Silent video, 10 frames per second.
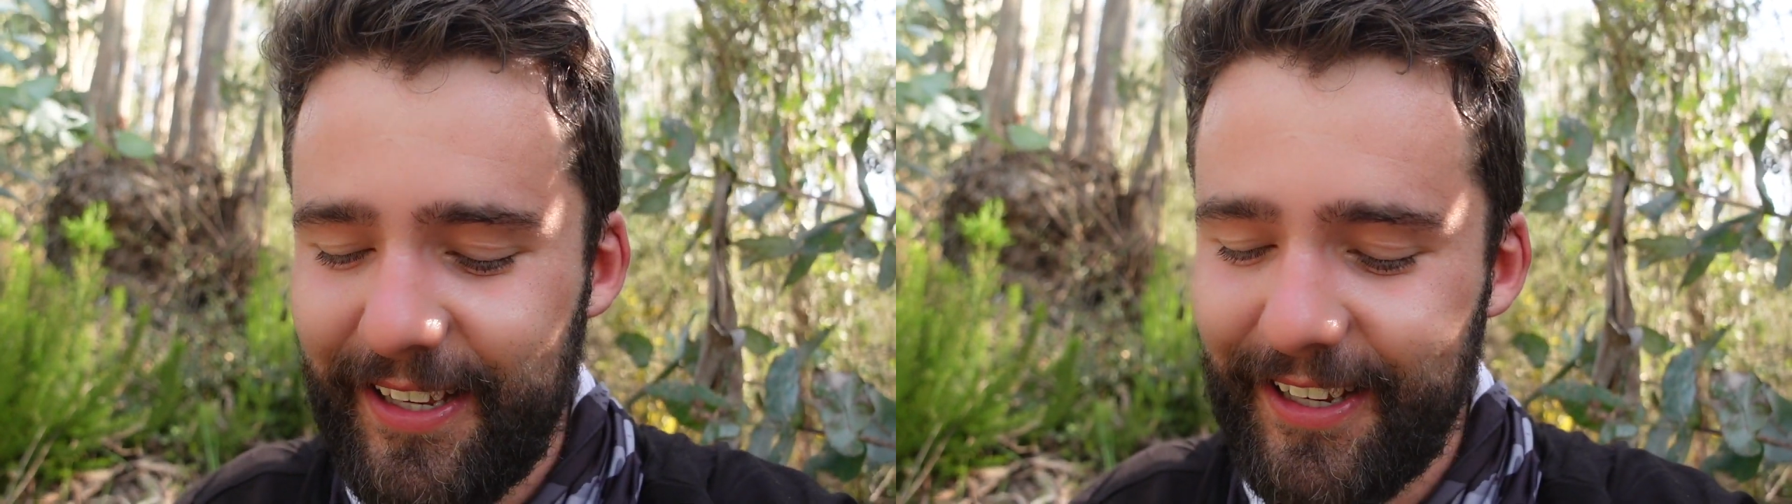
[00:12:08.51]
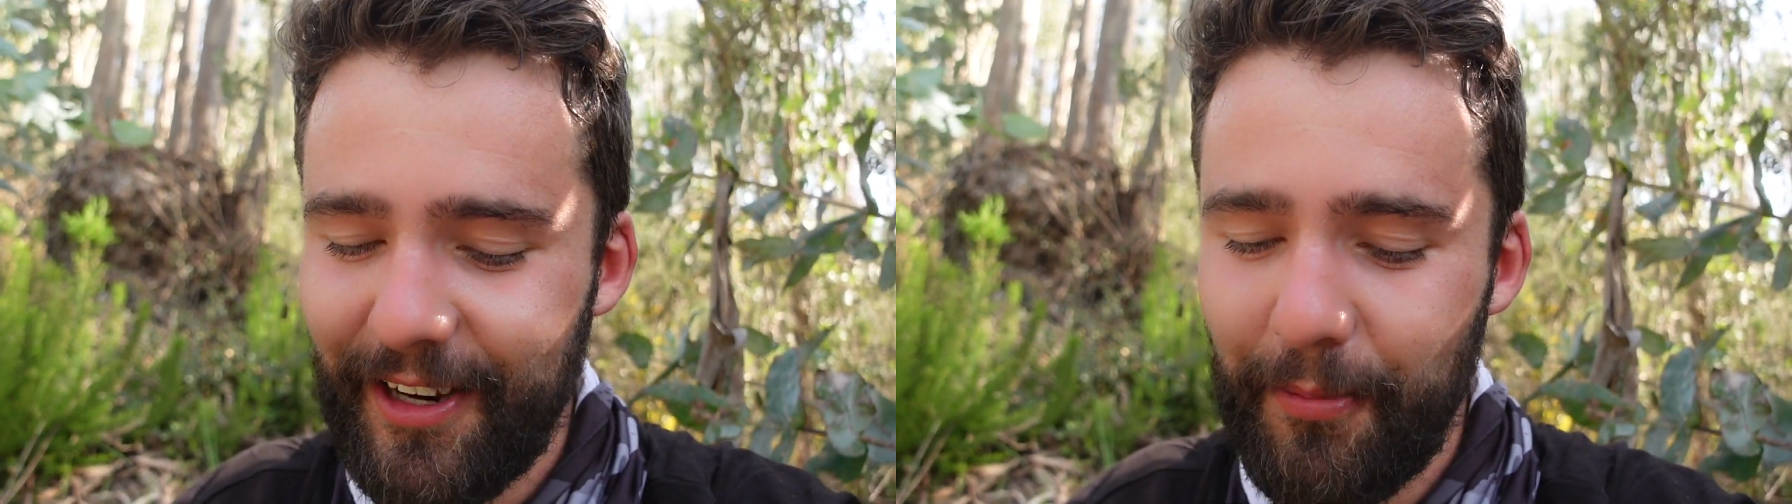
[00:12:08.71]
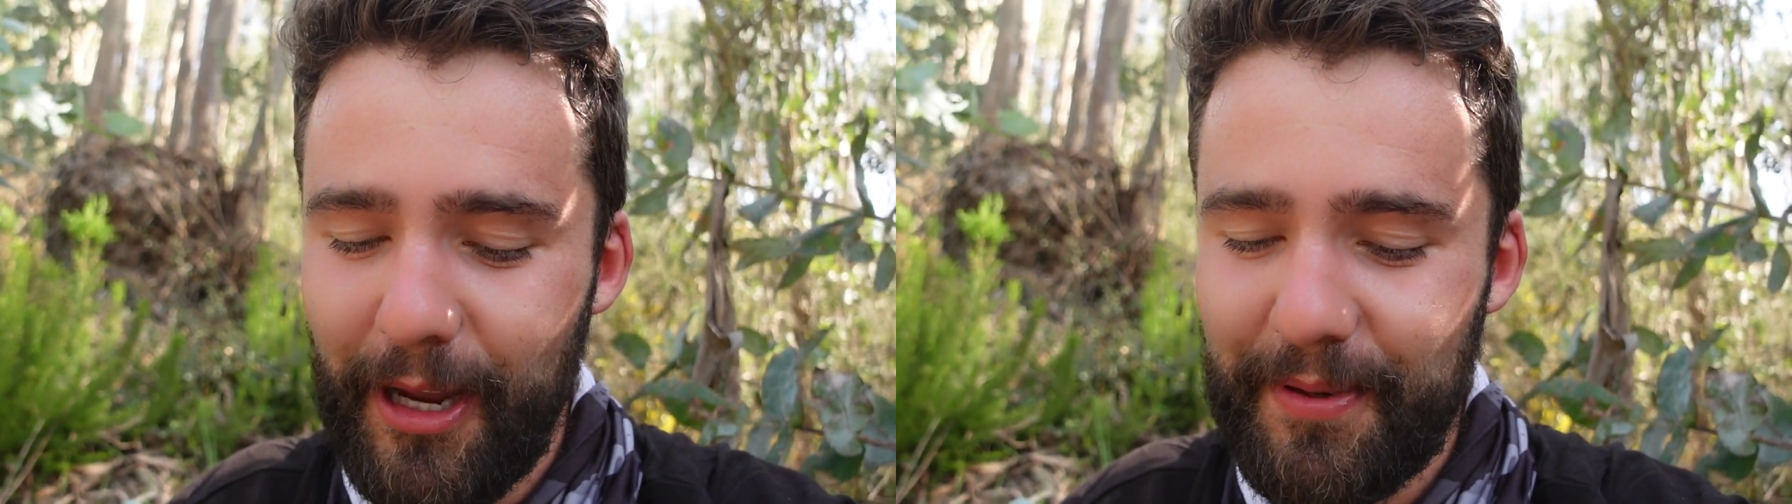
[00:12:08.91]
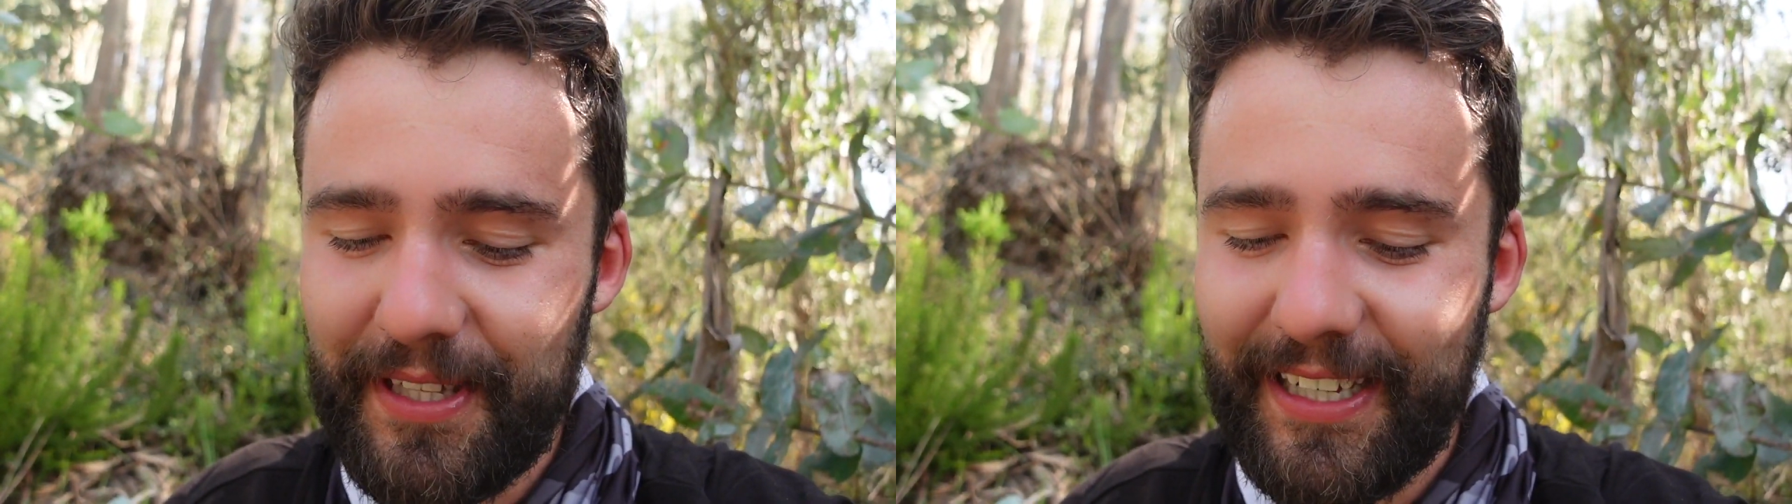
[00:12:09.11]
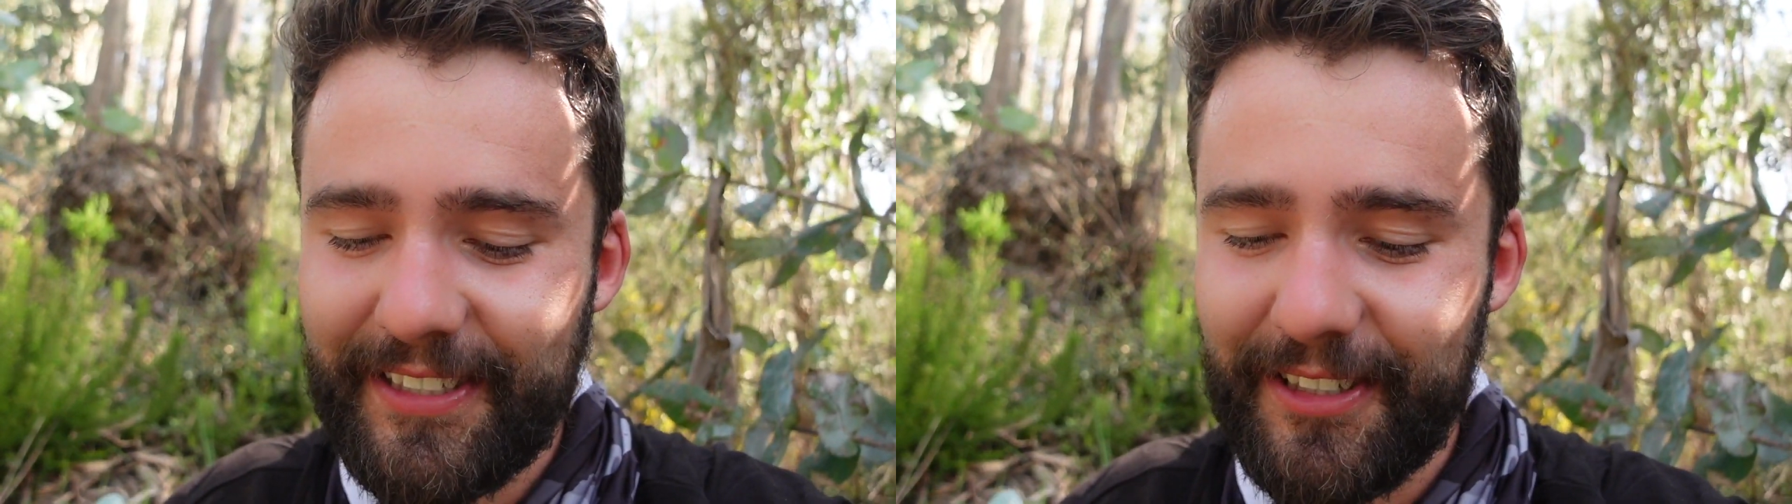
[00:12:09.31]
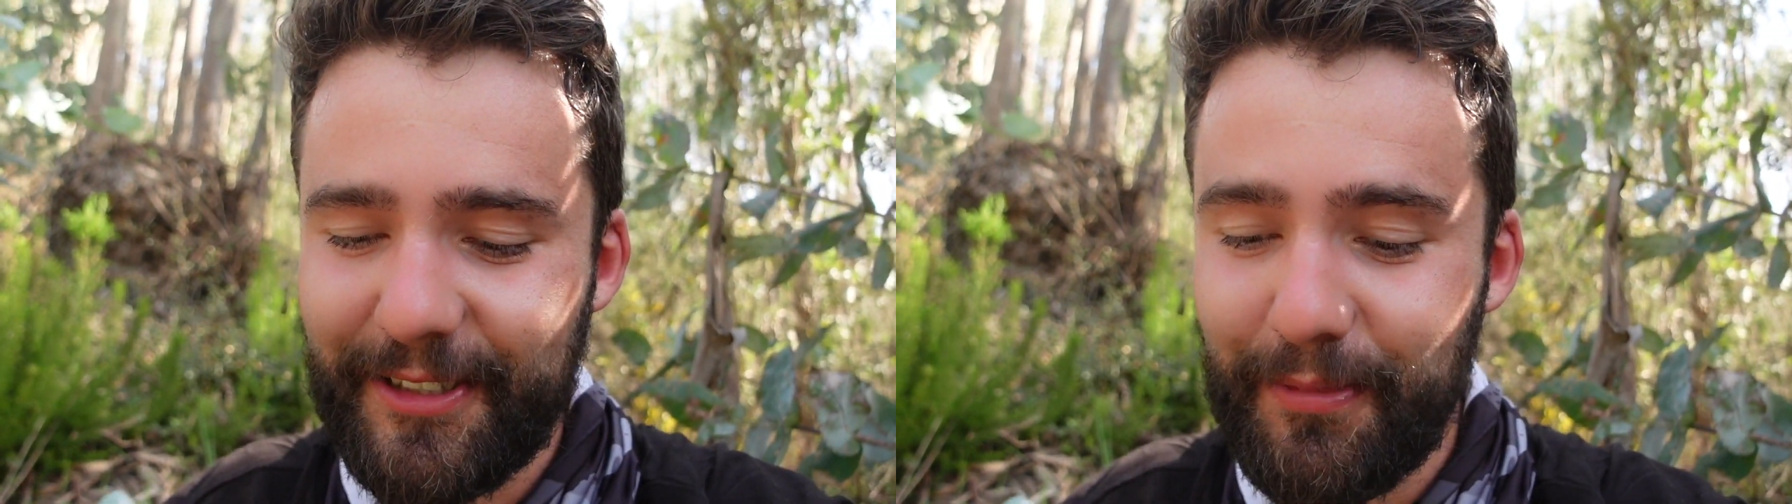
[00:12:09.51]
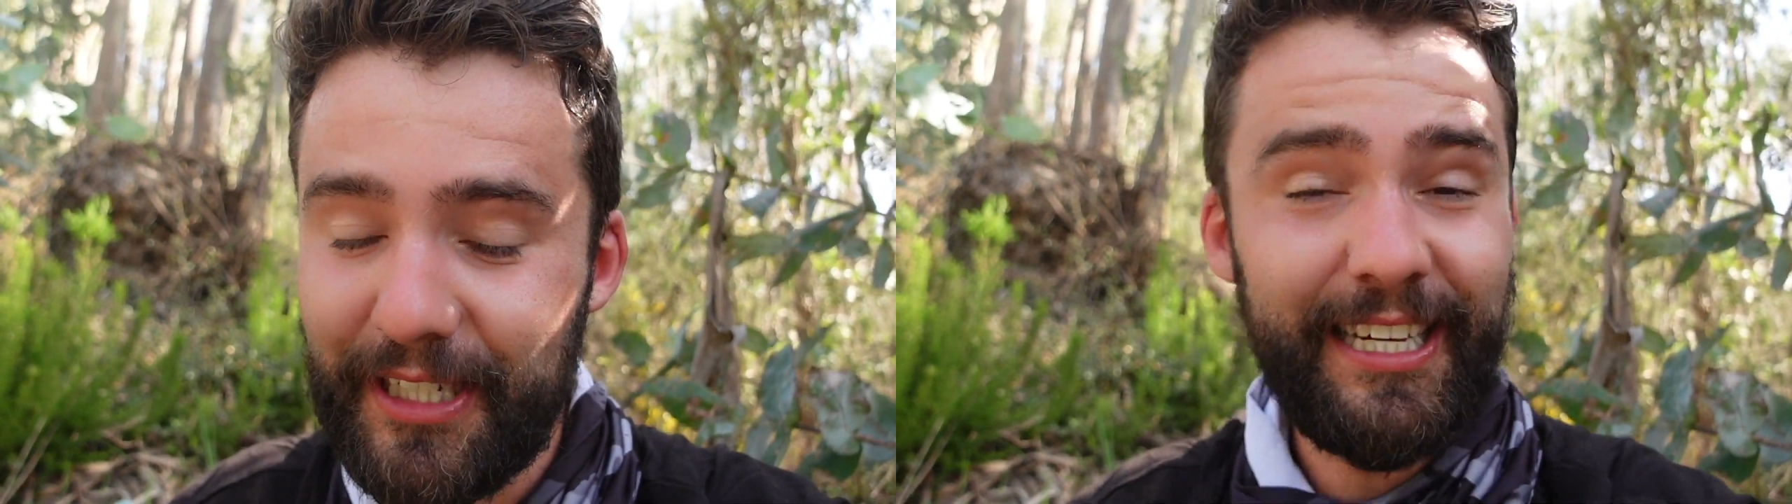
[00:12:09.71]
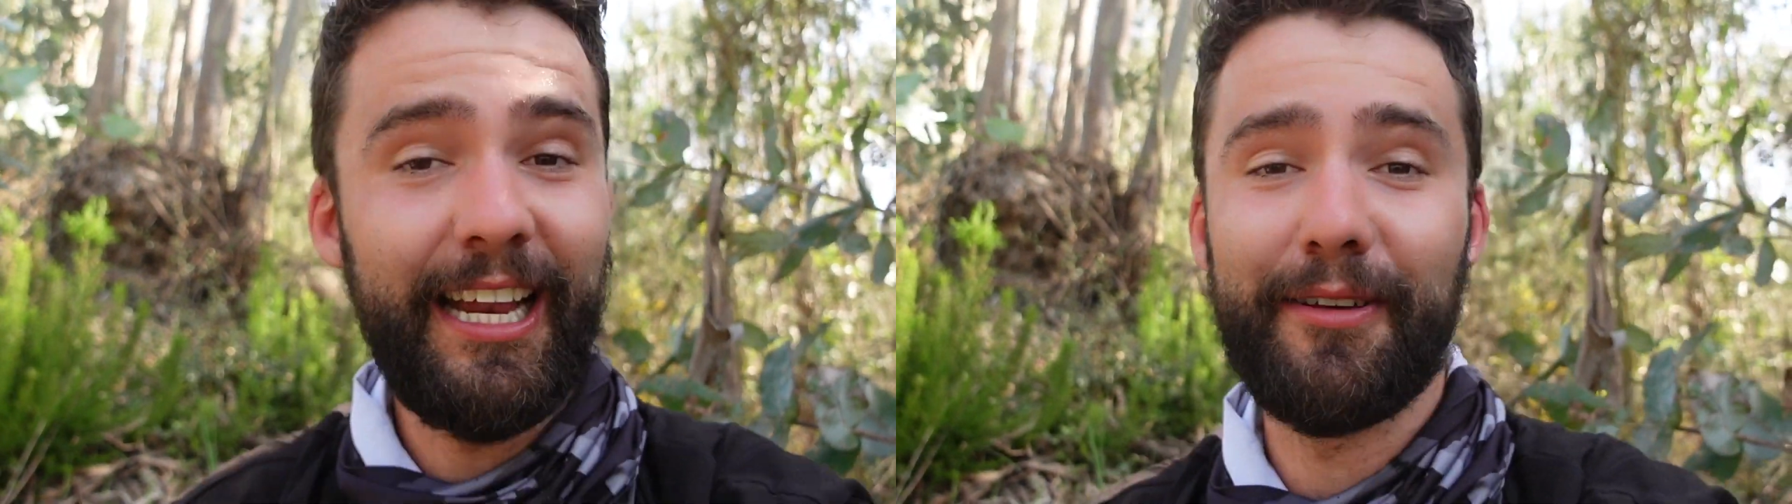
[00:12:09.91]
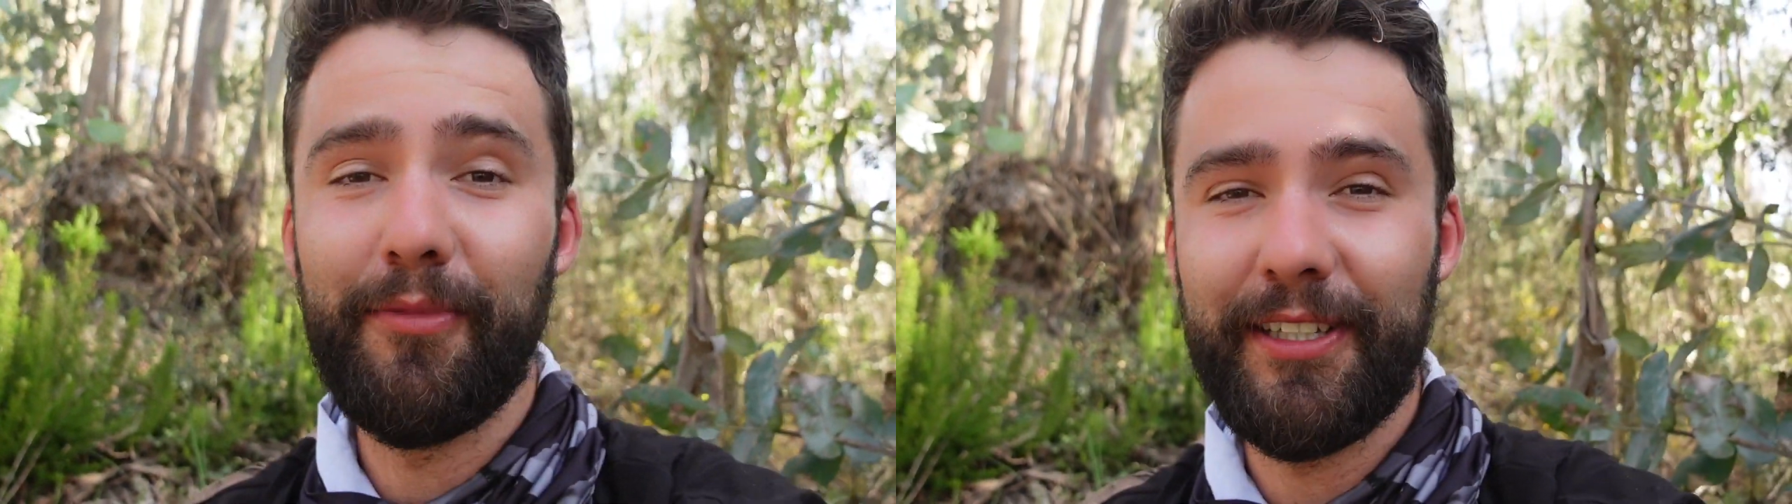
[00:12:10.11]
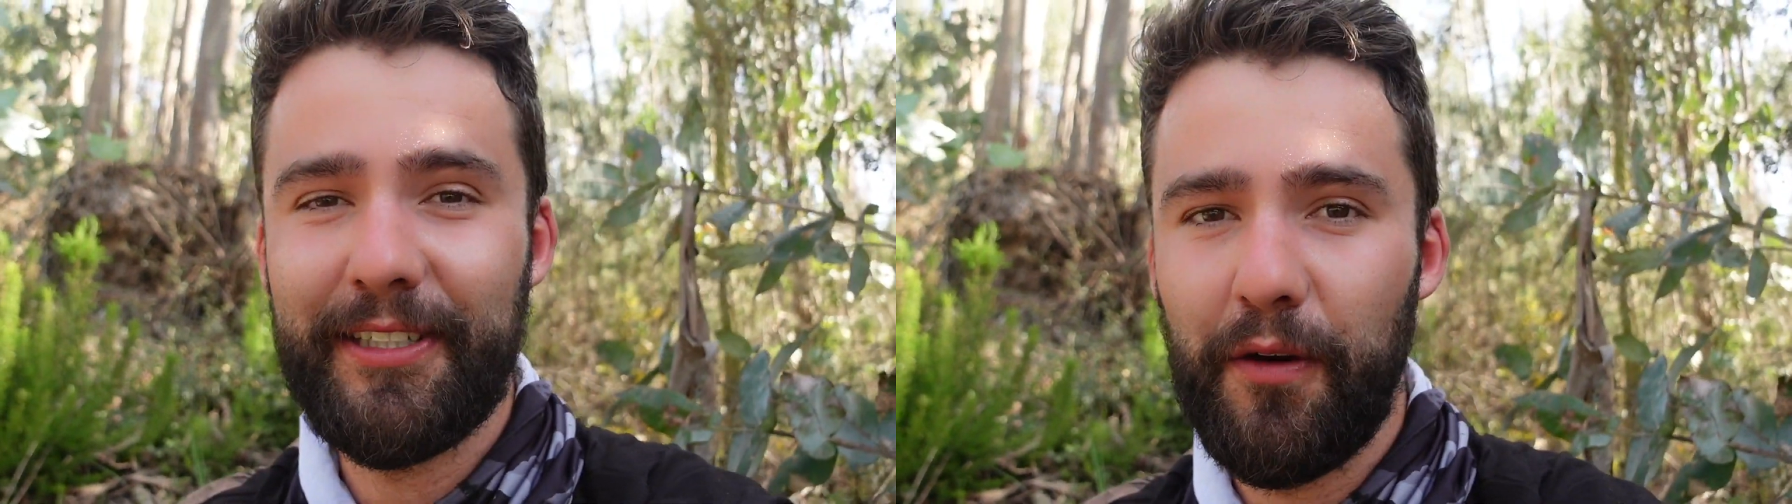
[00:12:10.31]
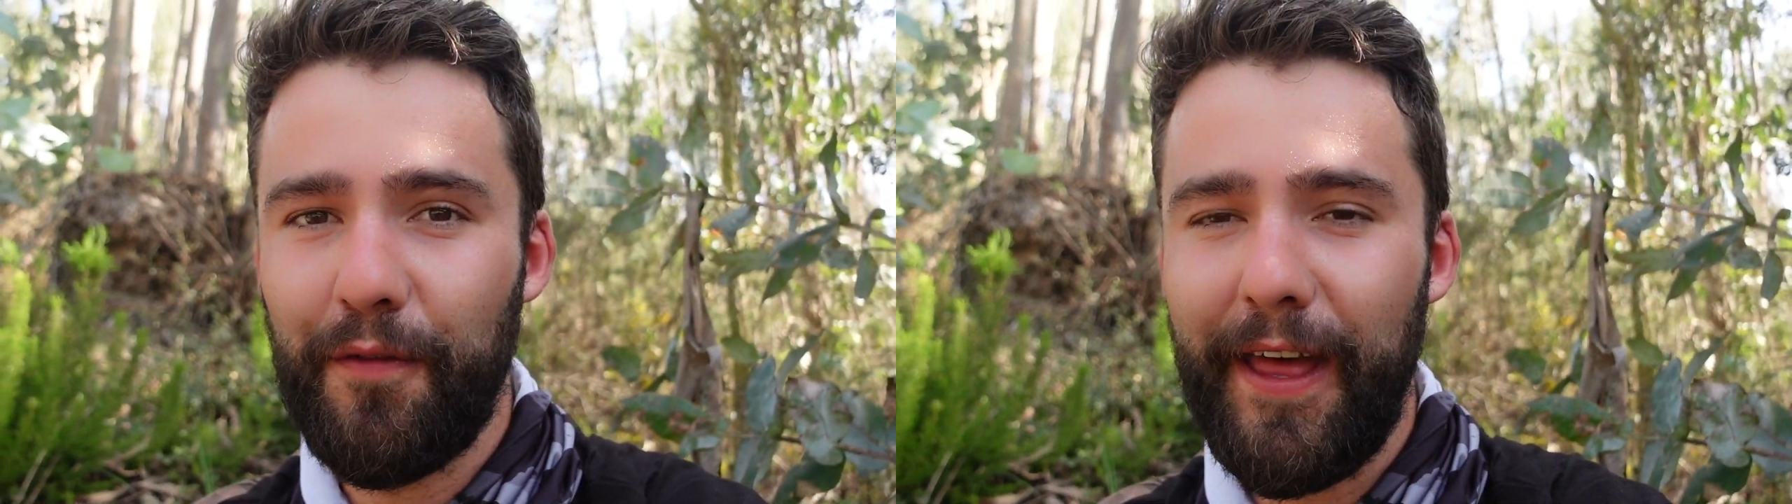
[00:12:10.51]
You know, maybe that's just me telling myself